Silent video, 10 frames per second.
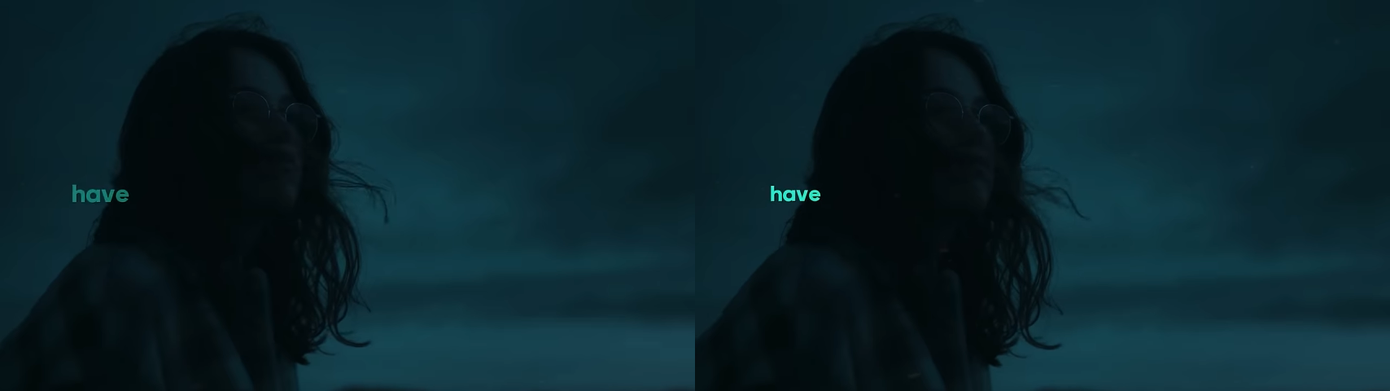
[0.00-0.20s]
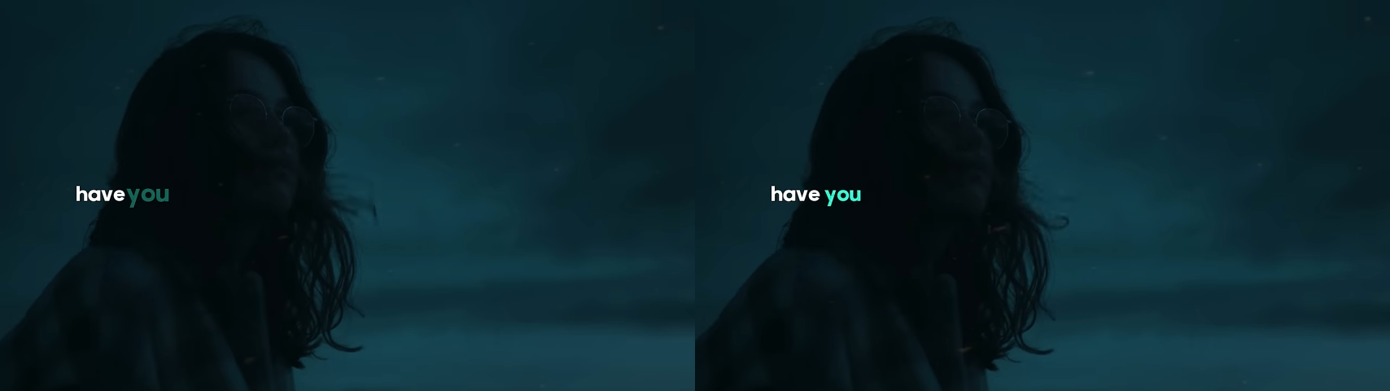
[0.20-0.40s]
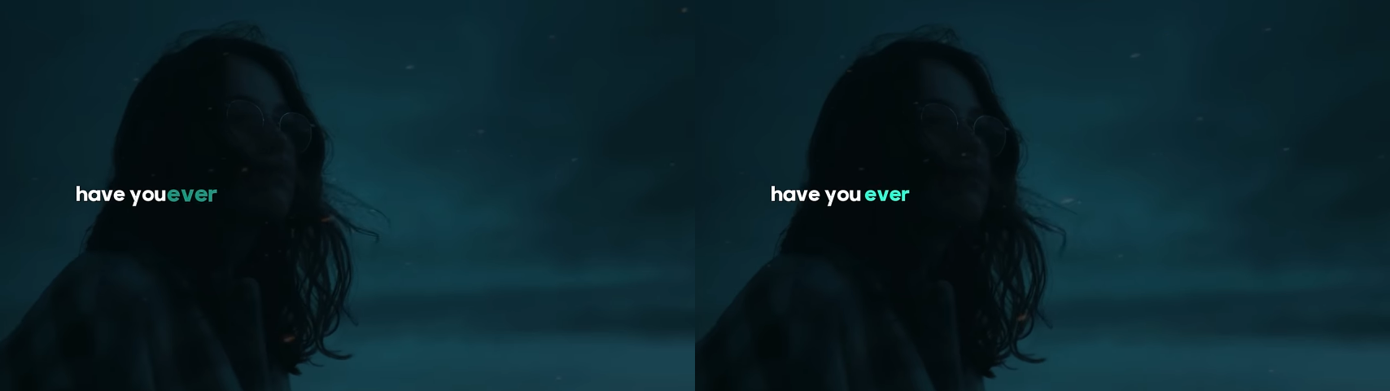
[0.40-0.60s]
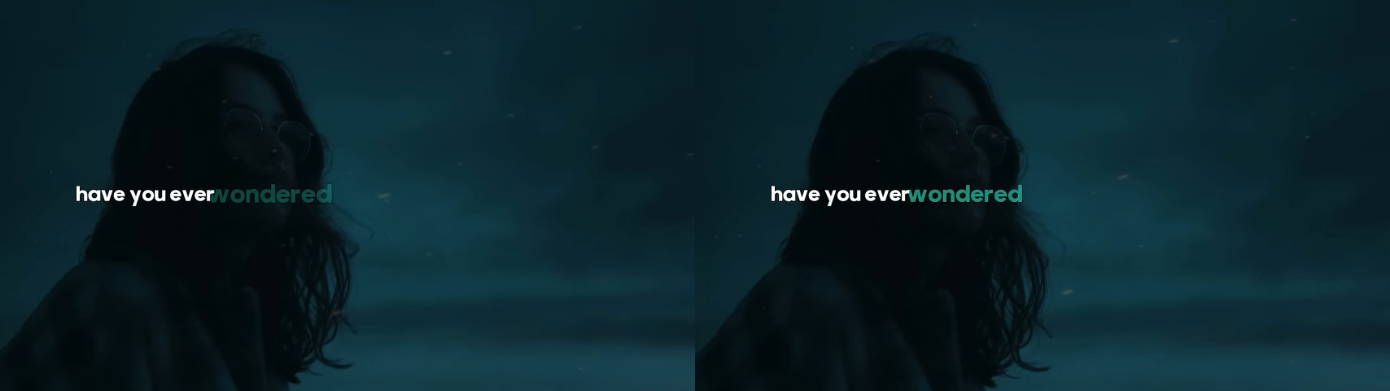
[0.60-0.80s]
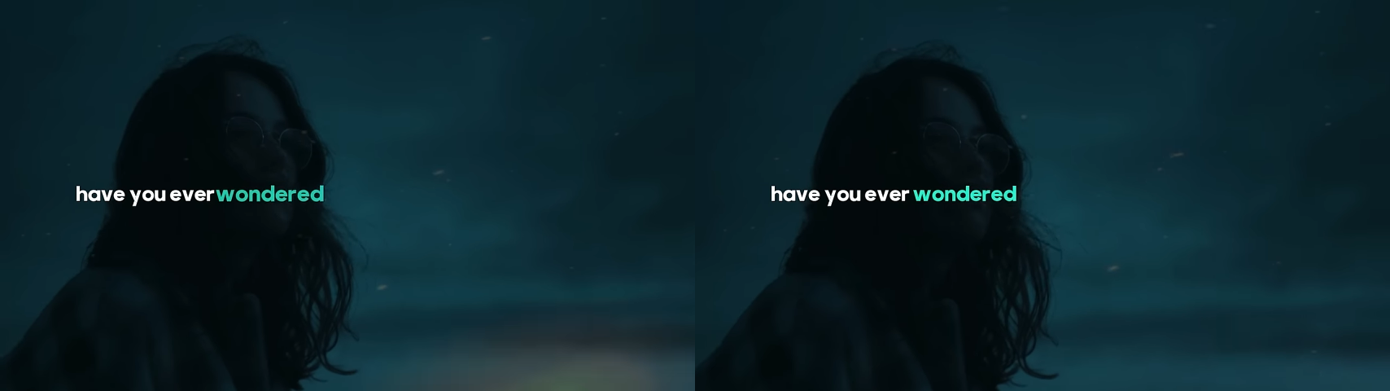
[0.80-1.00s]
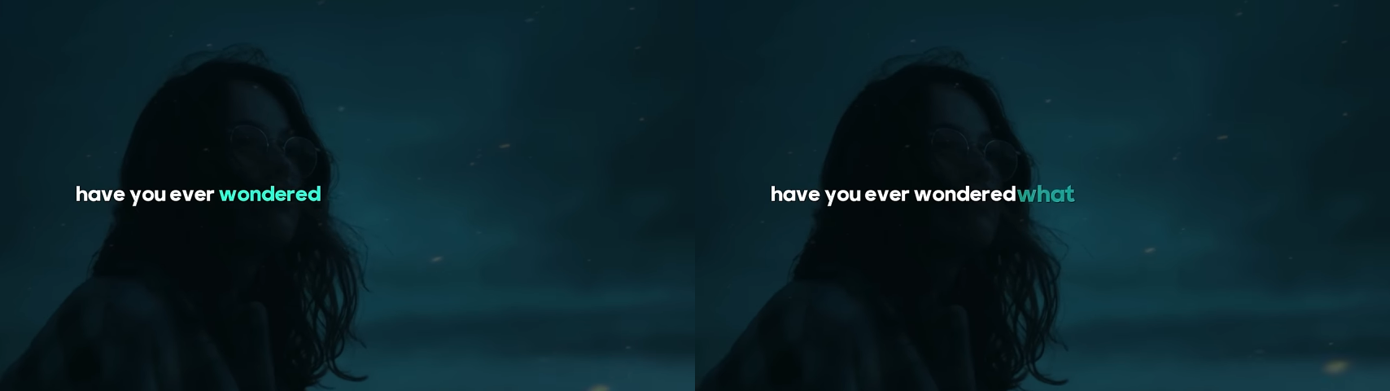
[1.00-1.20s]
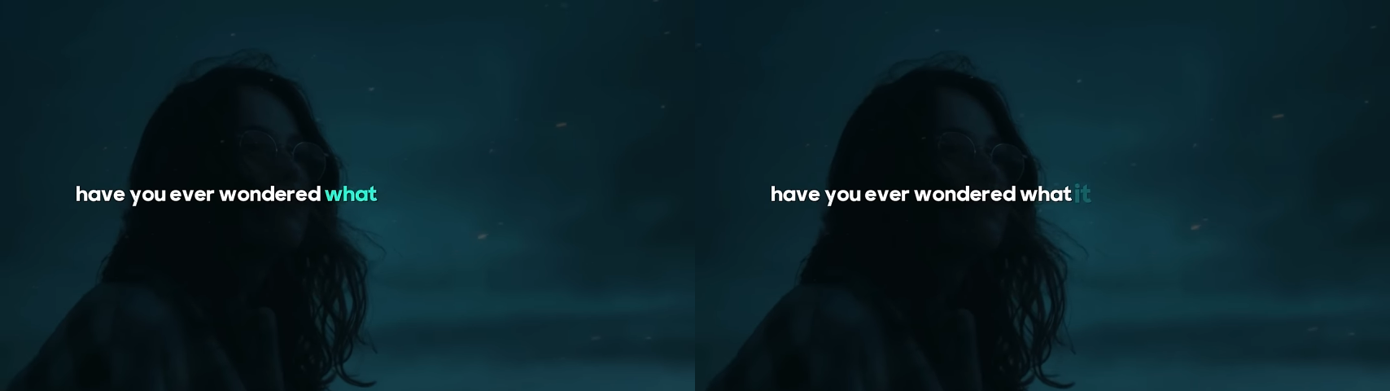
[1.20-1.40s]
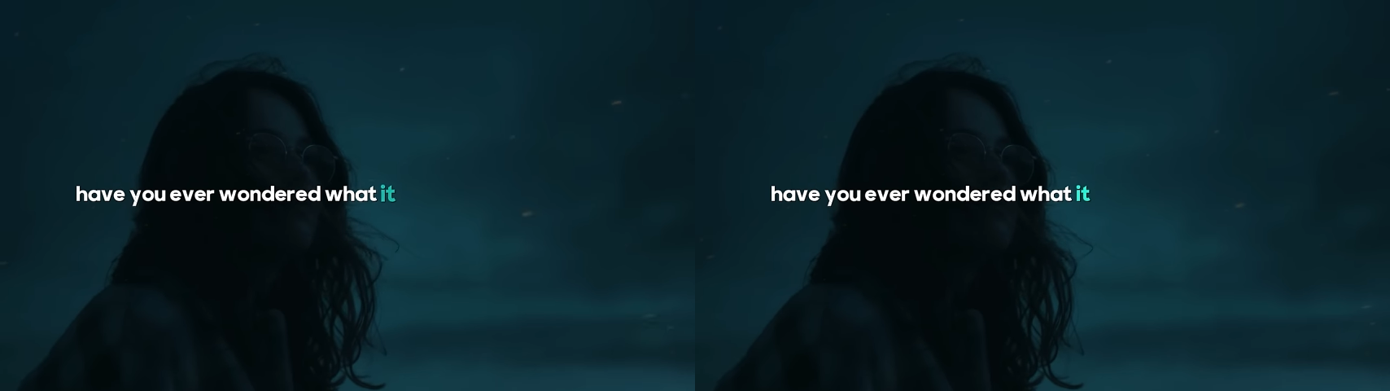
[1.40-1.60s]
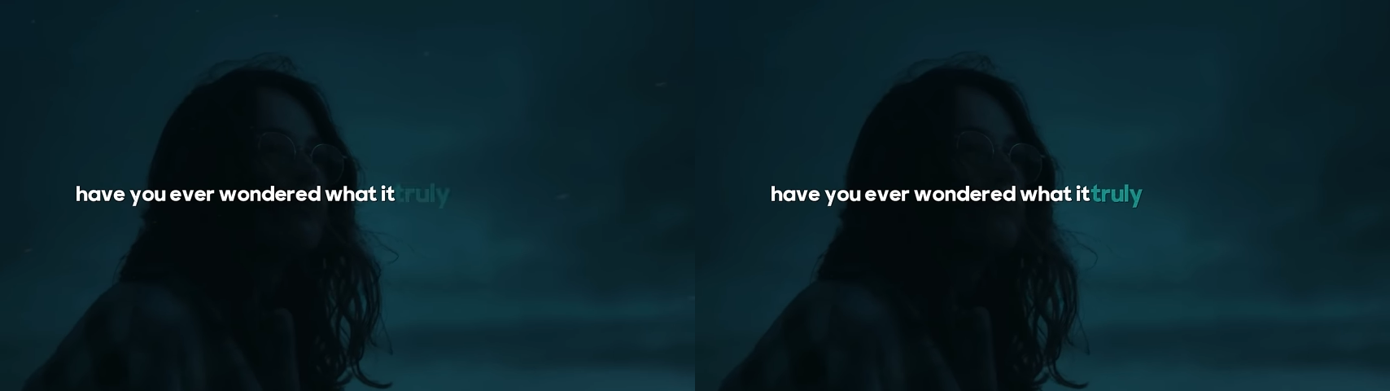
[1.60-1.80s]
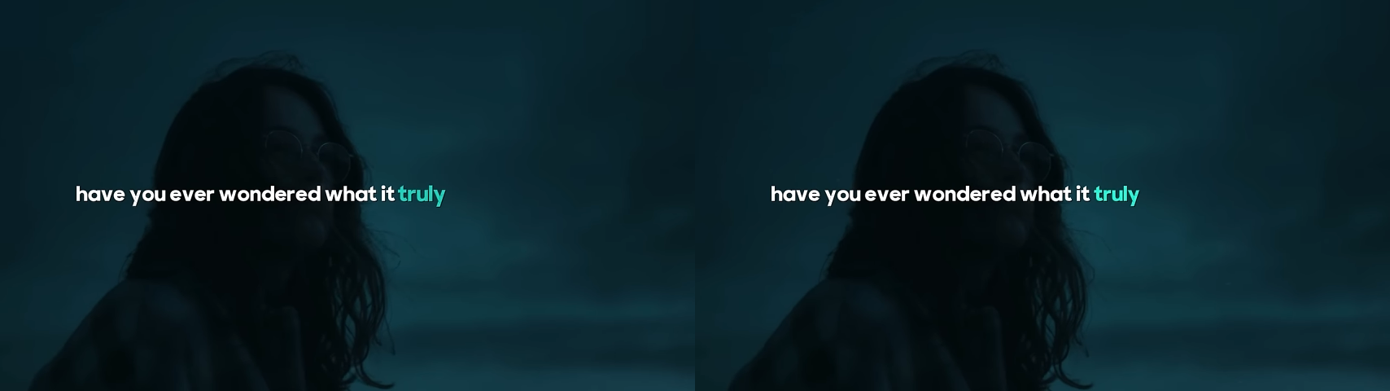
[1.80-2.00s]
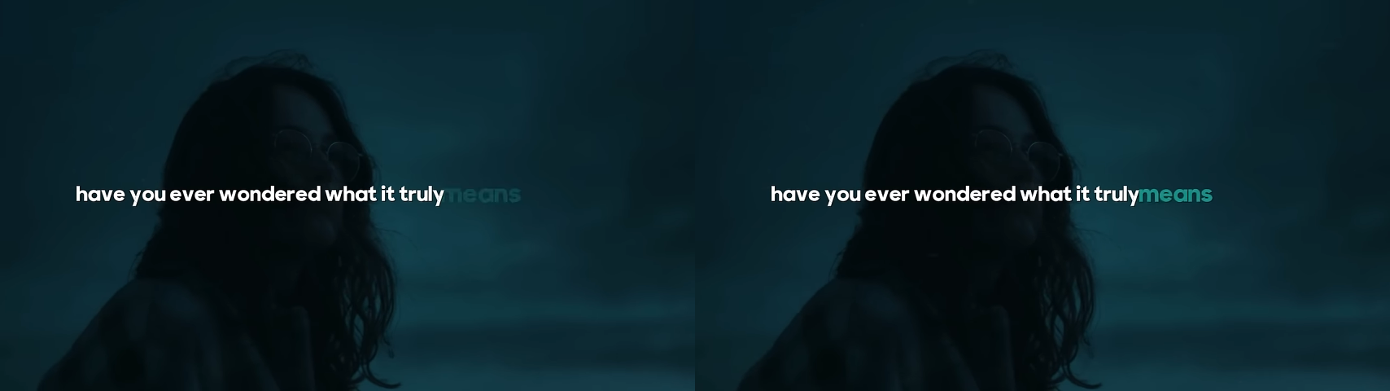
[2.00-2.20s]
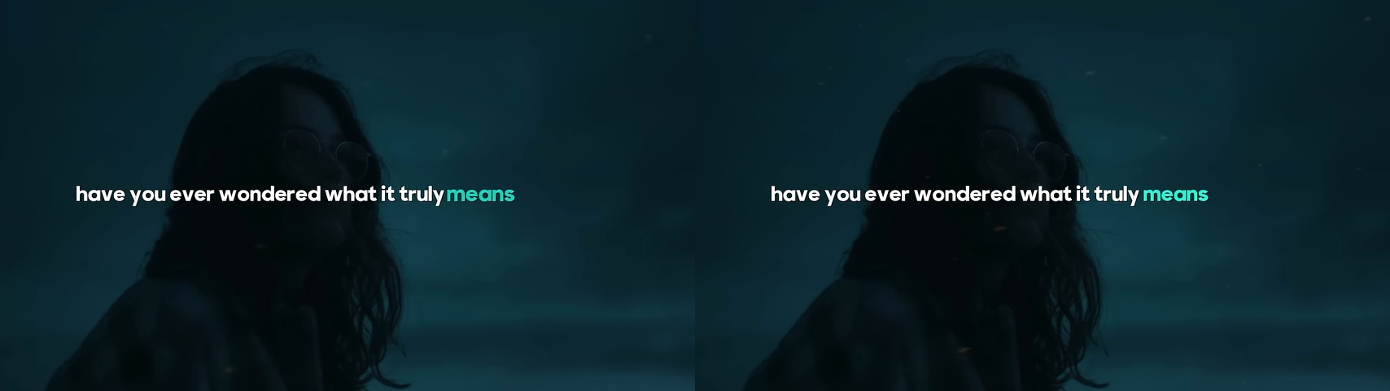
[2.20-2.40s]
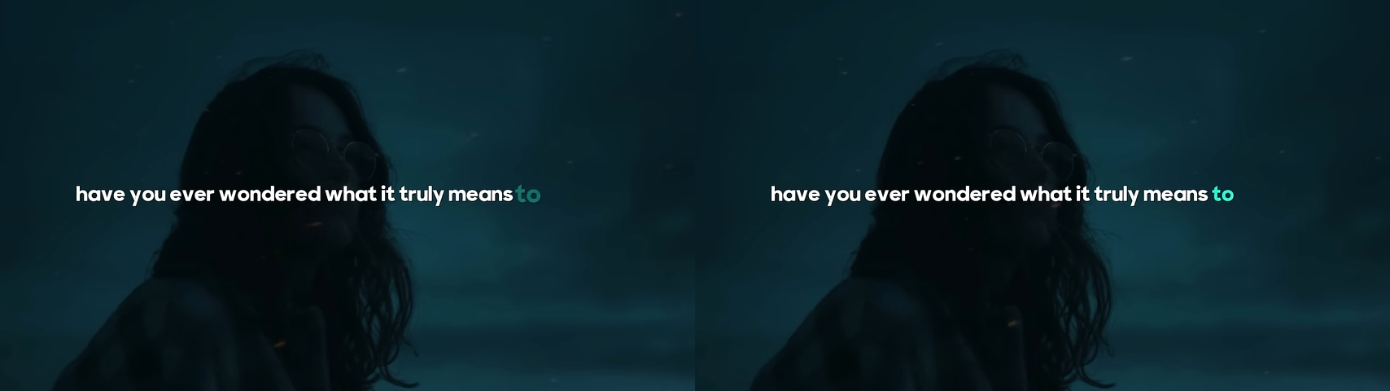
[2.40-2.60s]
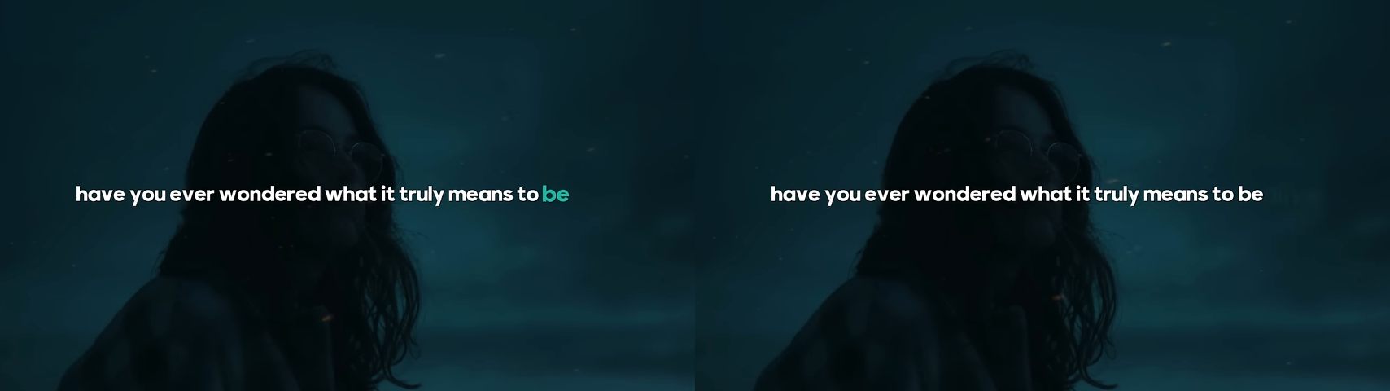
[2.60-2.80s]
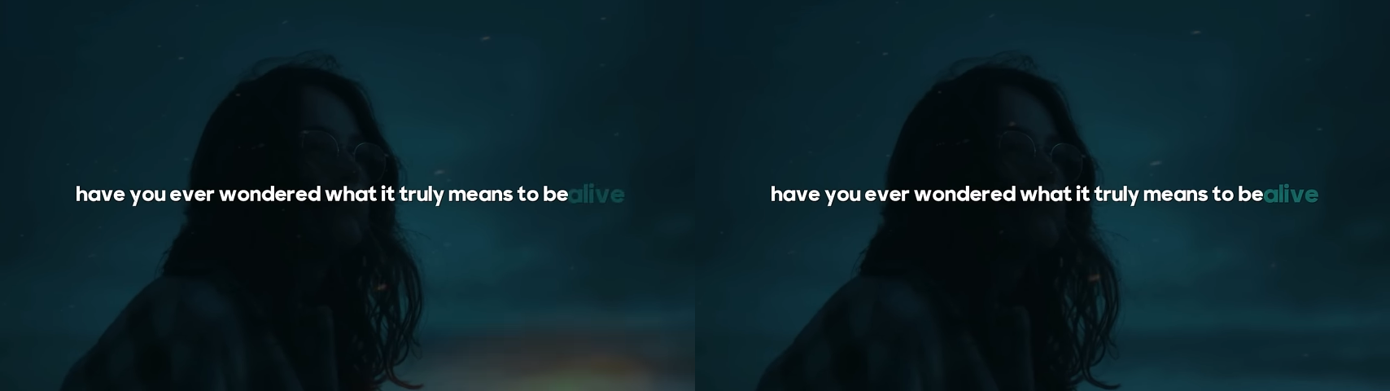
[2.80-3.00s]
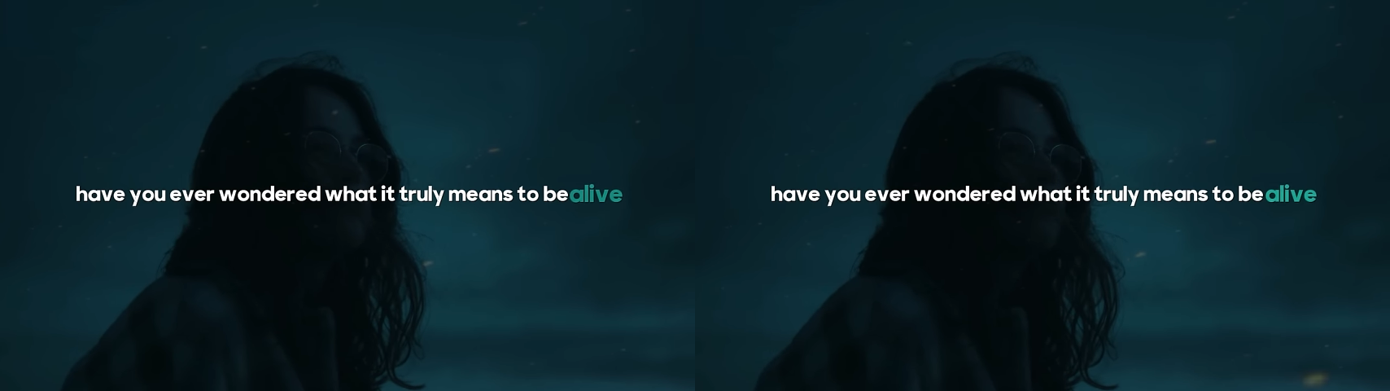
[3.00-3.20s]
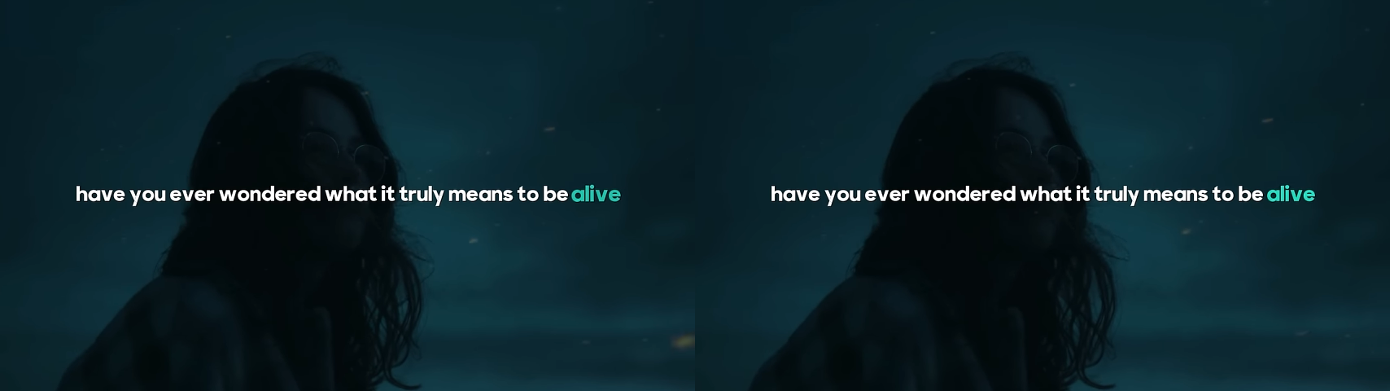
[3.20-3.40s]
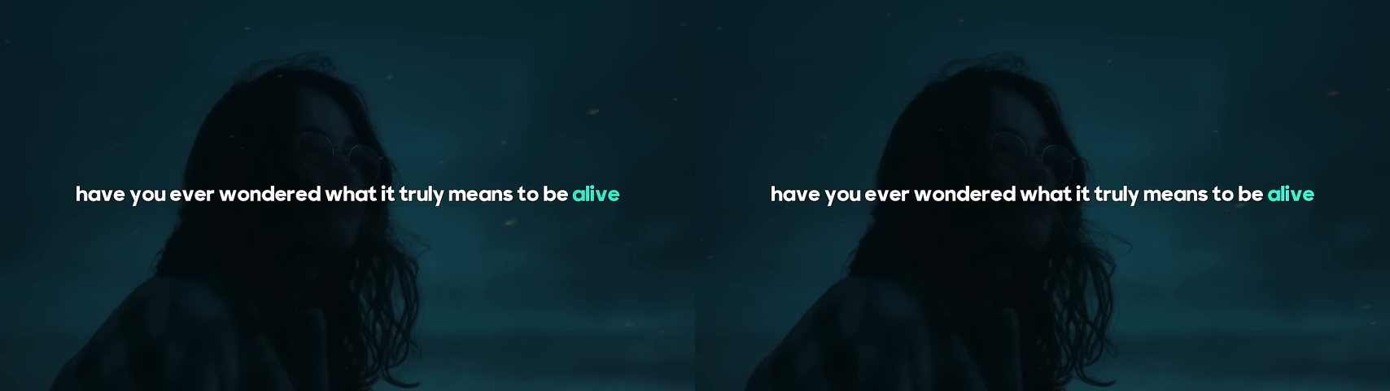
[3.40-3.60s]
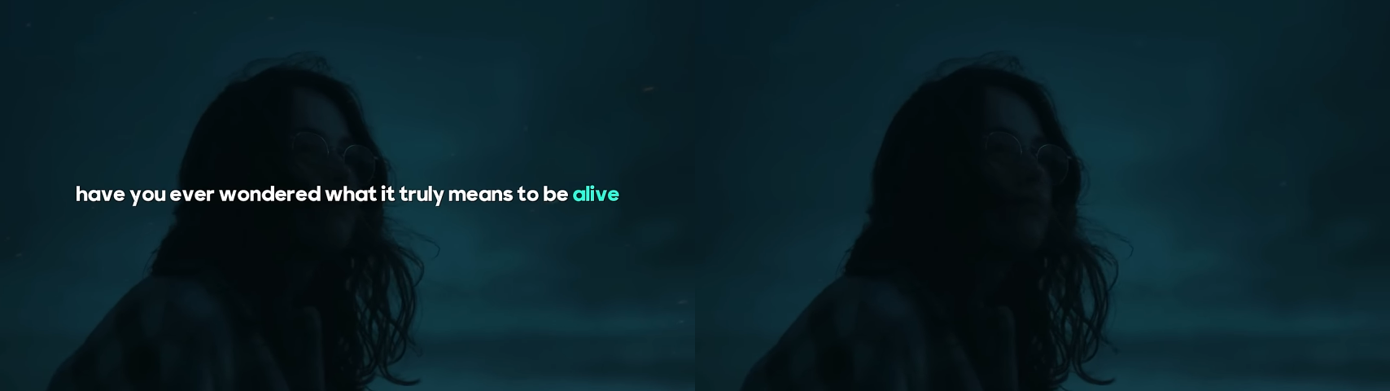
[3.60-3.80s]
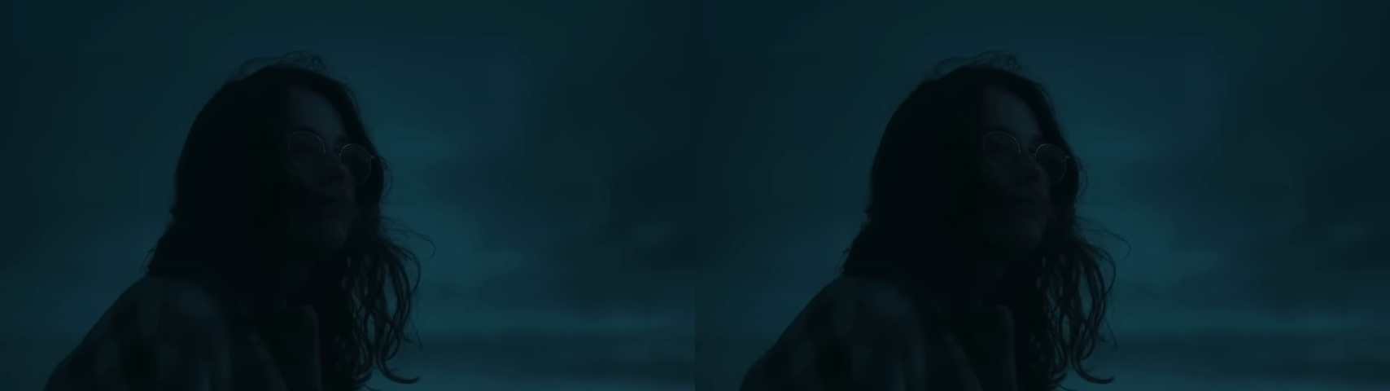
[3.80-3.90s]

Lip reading: Nobody's mouth can be seen.